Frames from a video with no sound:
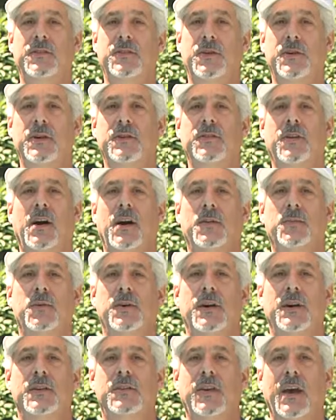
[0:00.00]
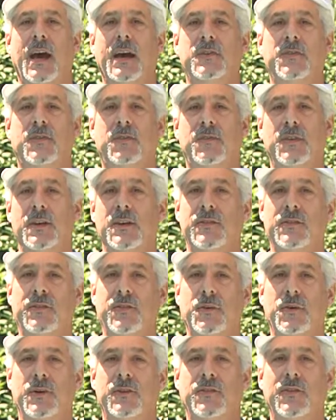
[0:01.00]
storage hardware attached via
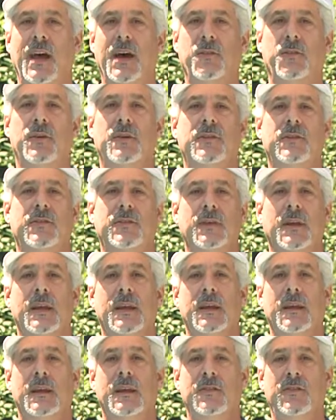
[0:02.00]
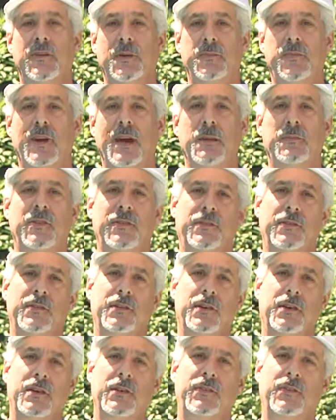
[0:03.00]
storage networks. And sometimes this
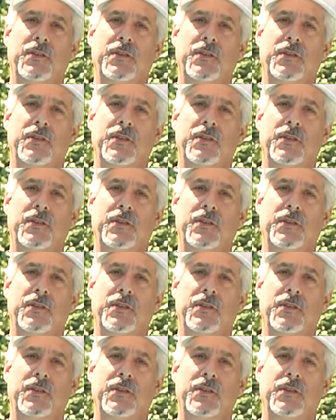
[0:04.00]
is a good